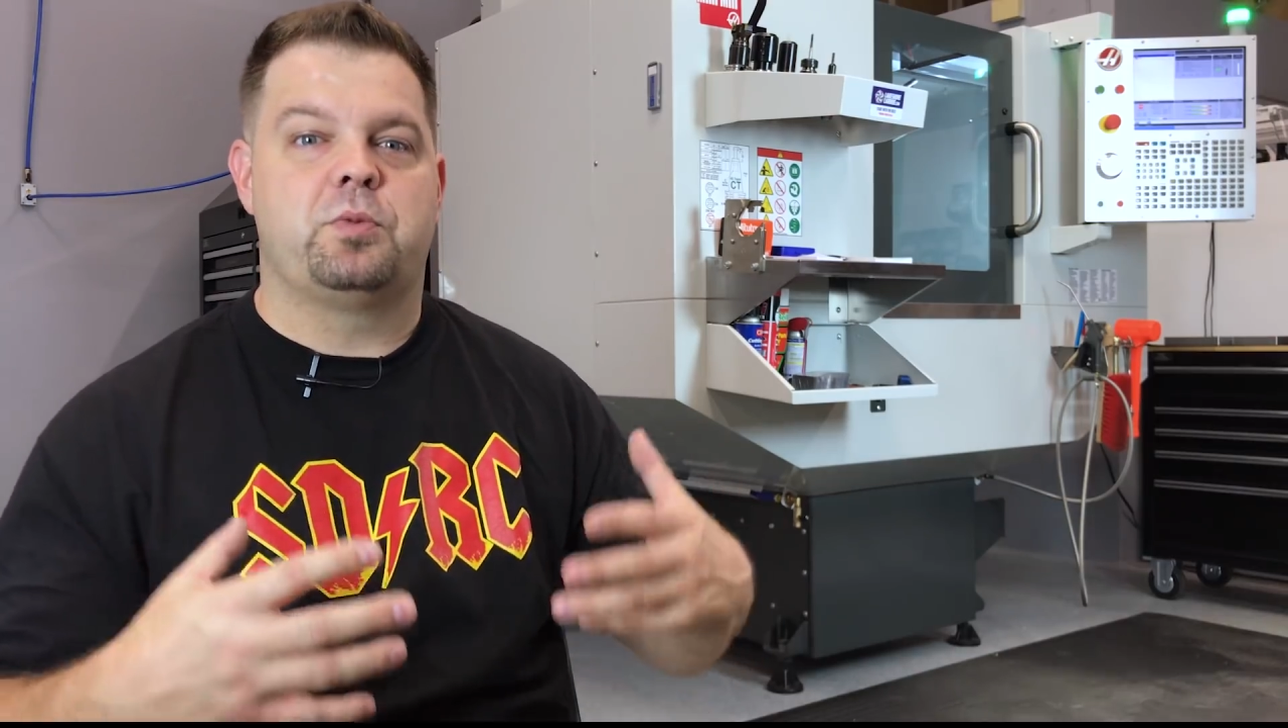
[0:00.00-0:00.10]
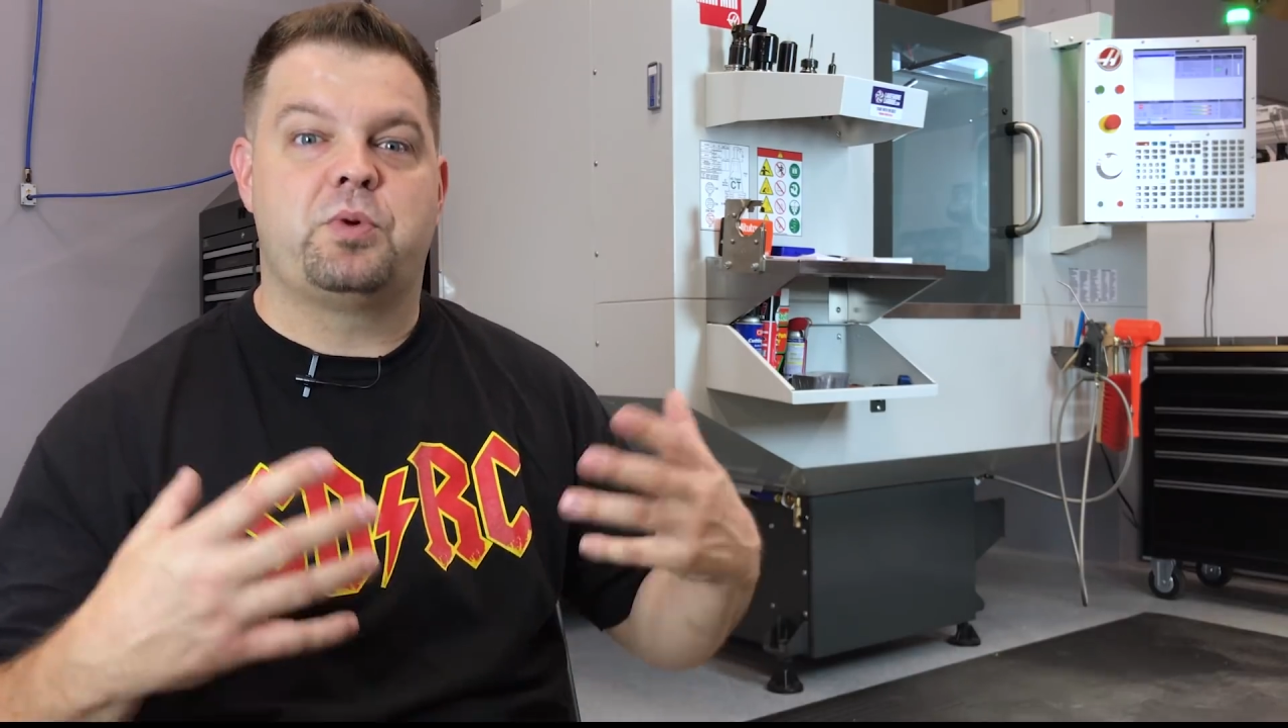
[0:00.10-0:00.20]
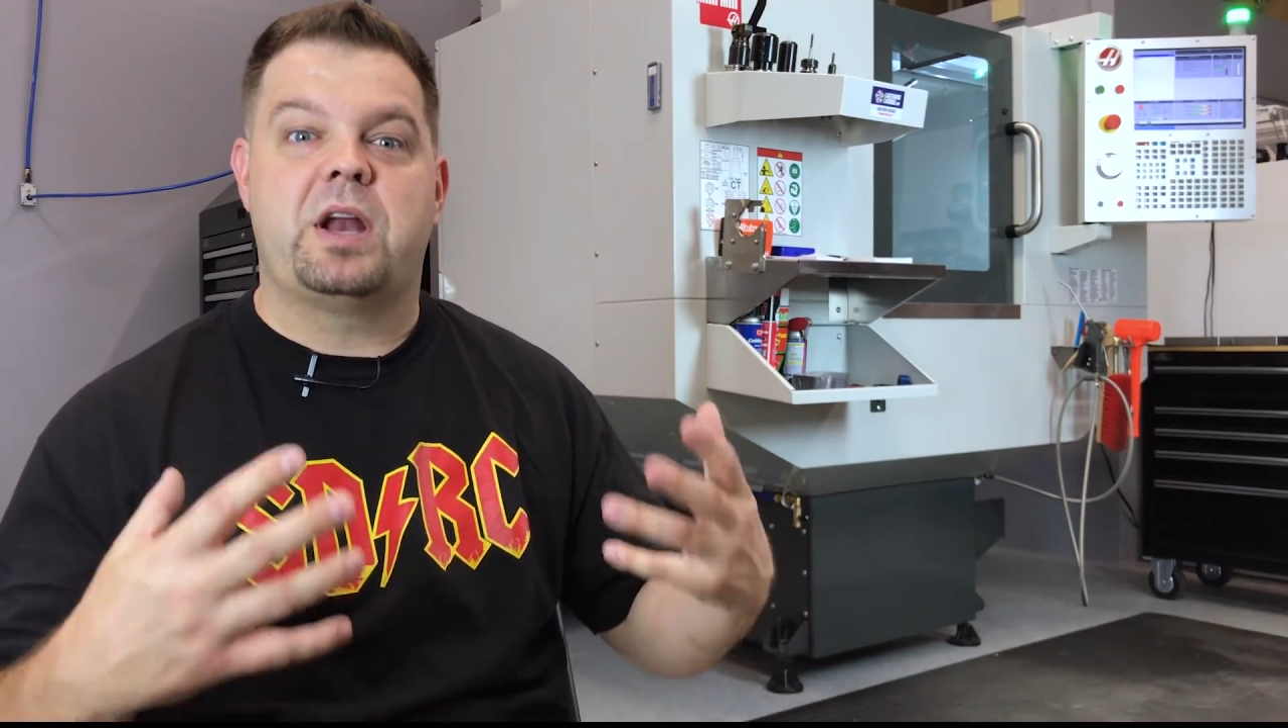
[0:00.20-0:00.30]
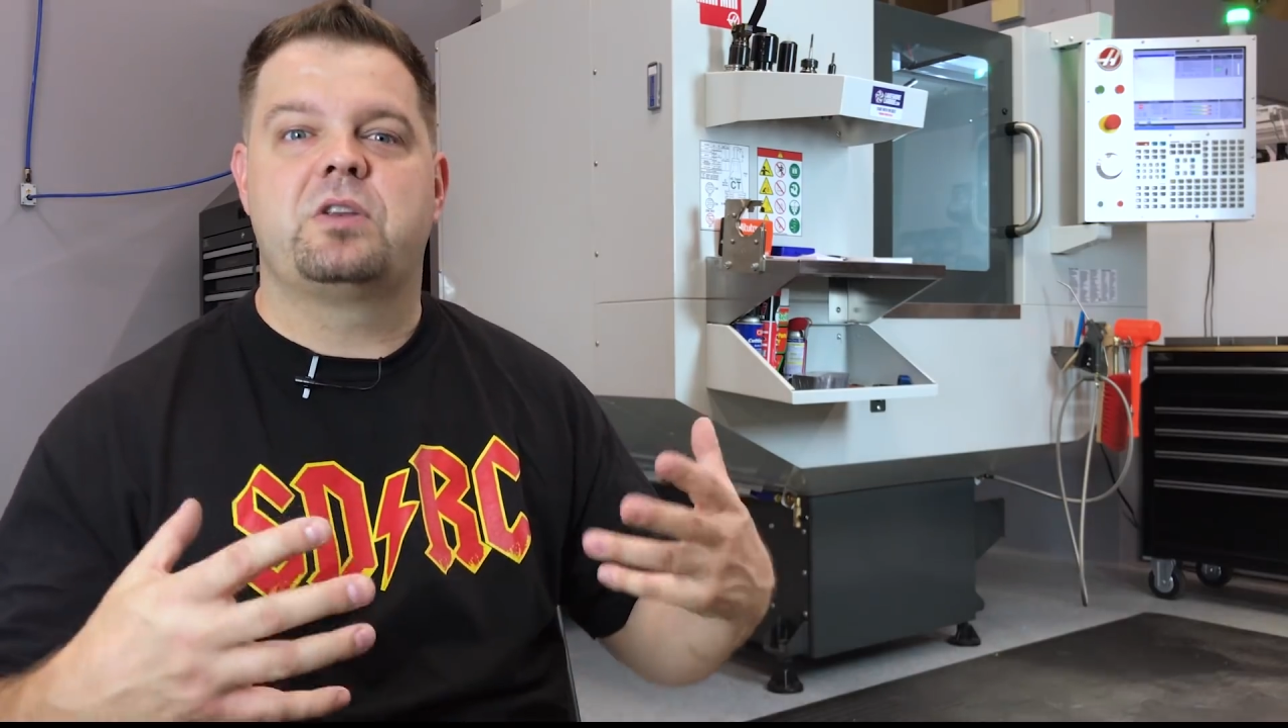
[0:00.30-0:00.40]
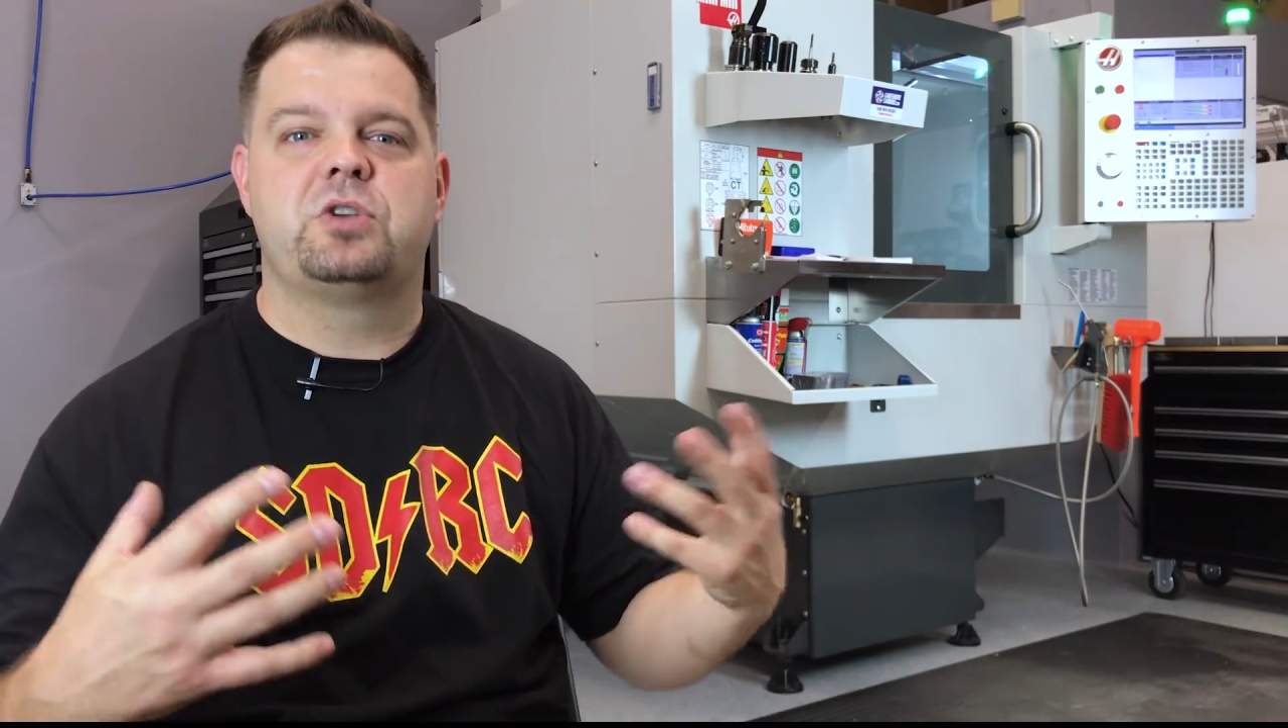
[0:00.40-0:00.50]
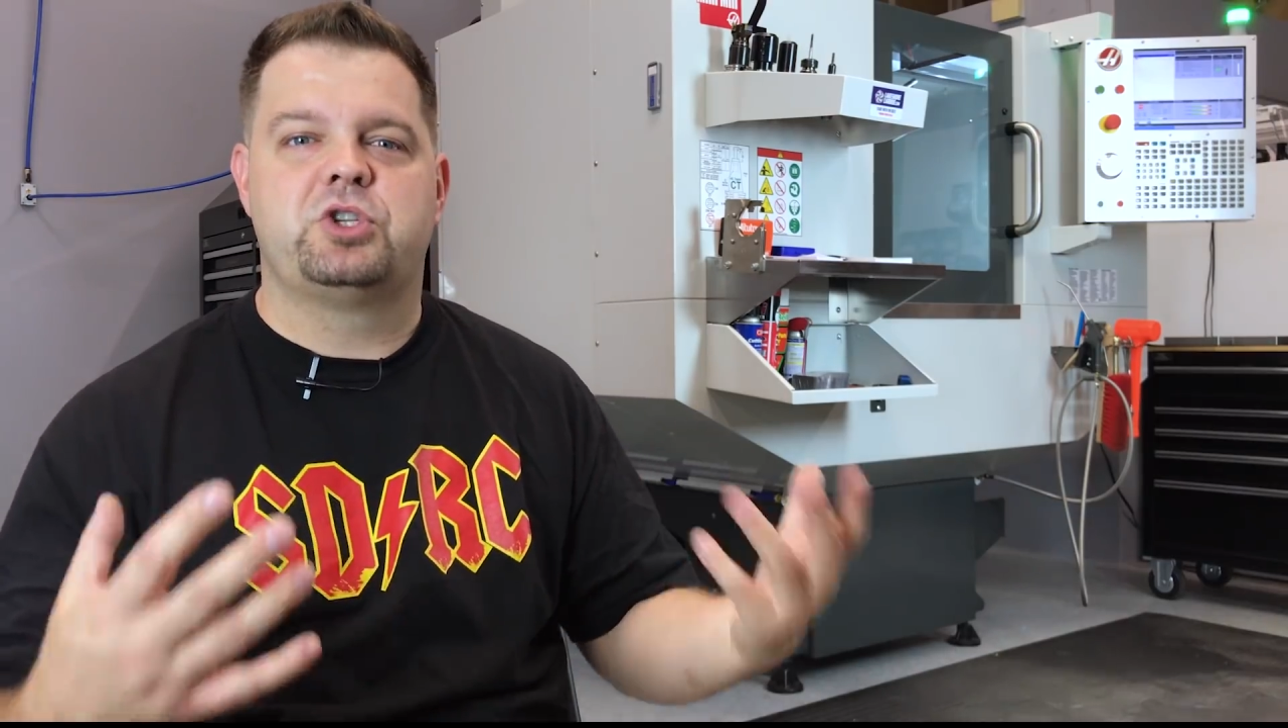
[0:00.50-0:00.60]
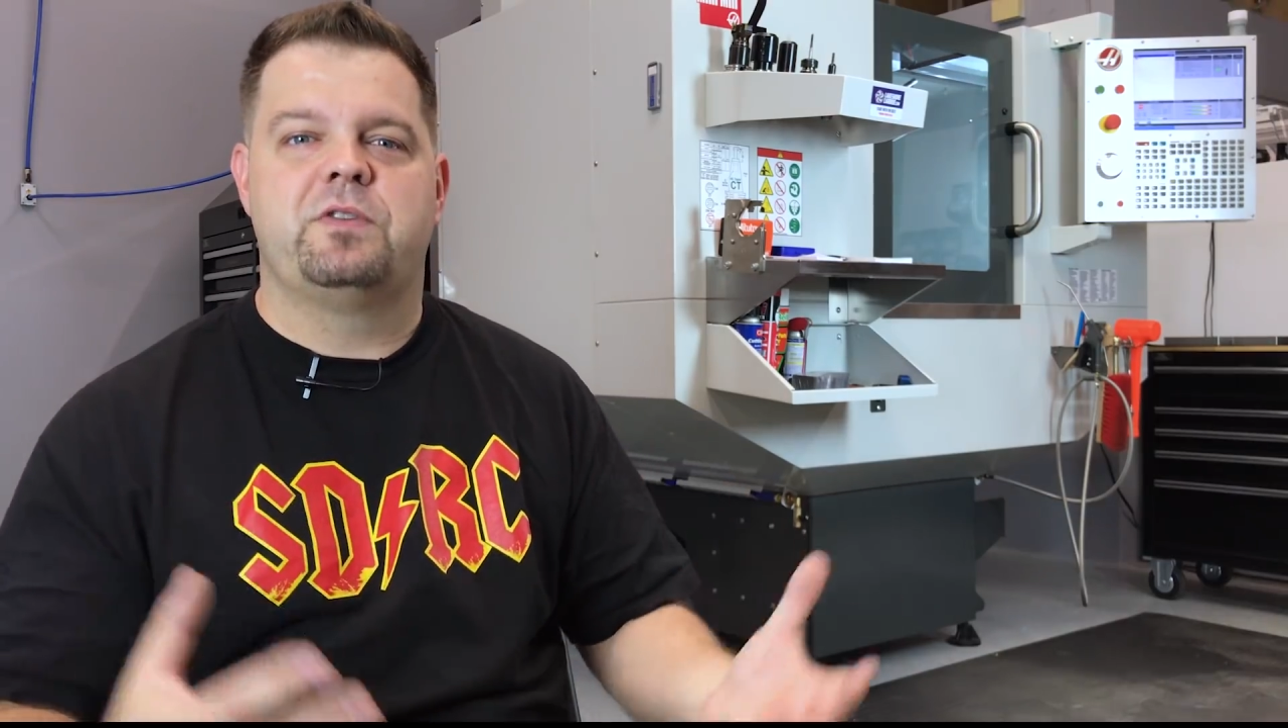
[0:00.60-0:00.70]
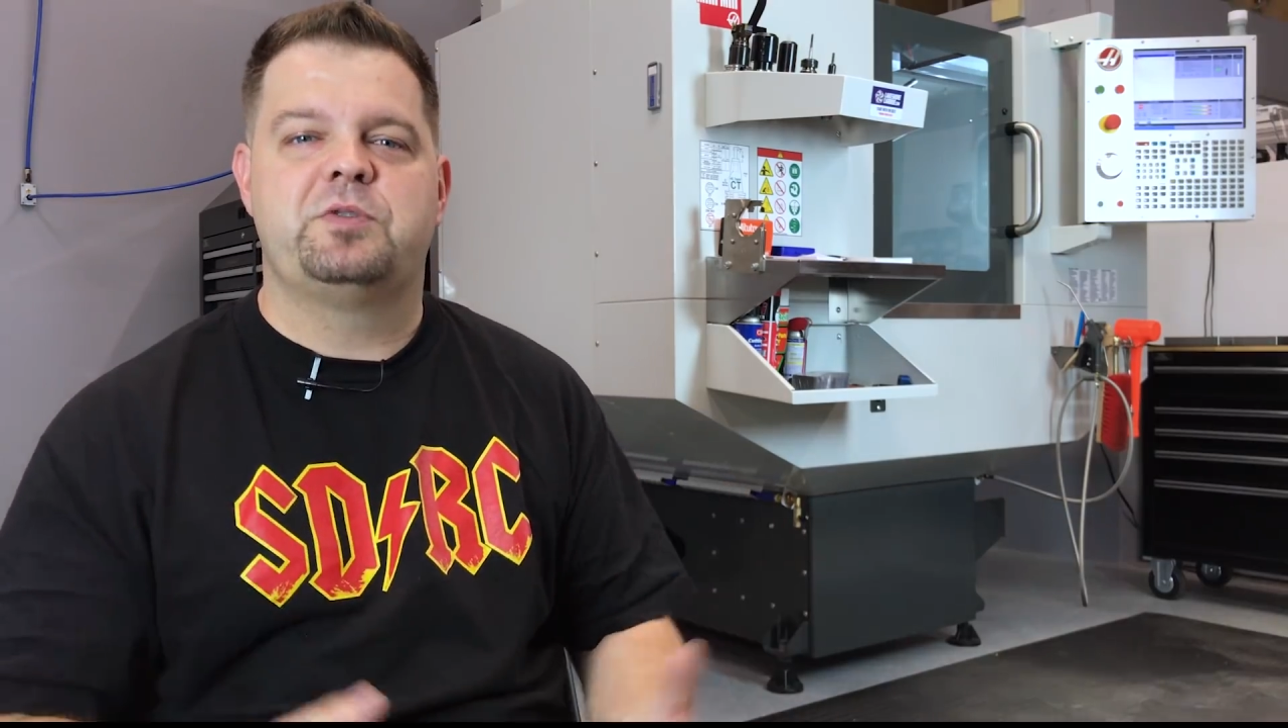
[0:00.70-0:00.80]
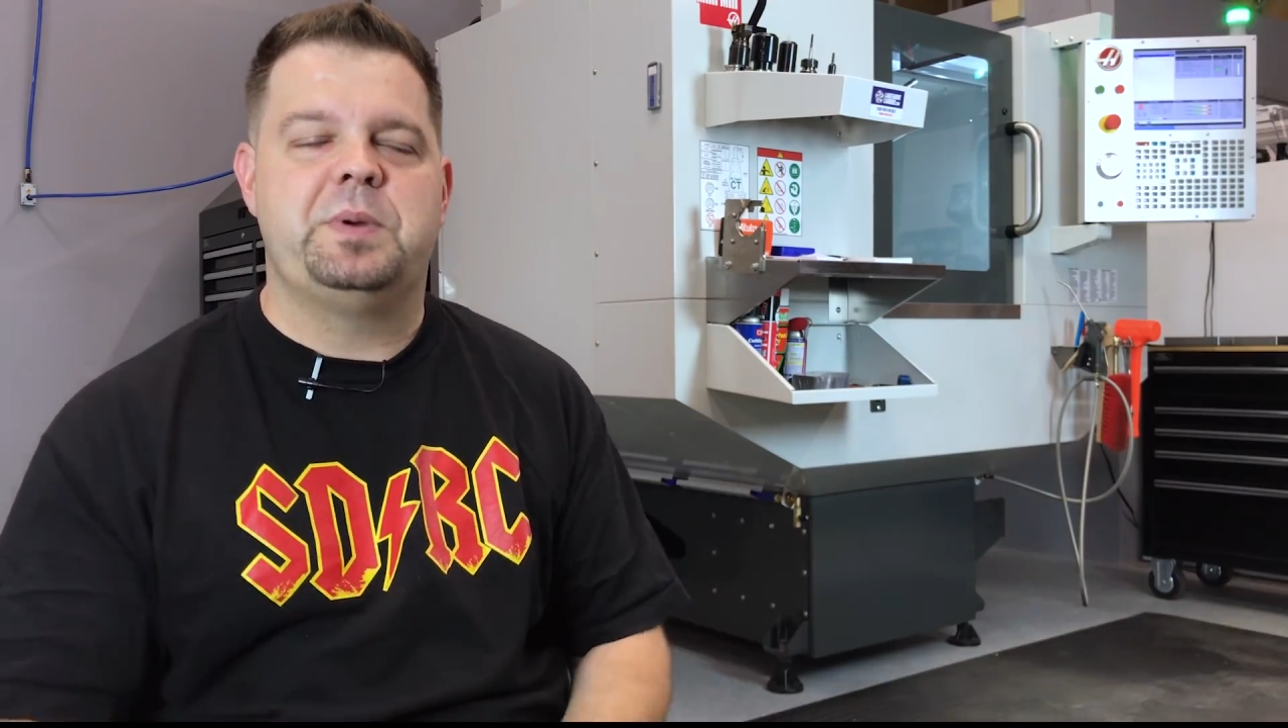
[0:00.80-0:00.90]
product or the service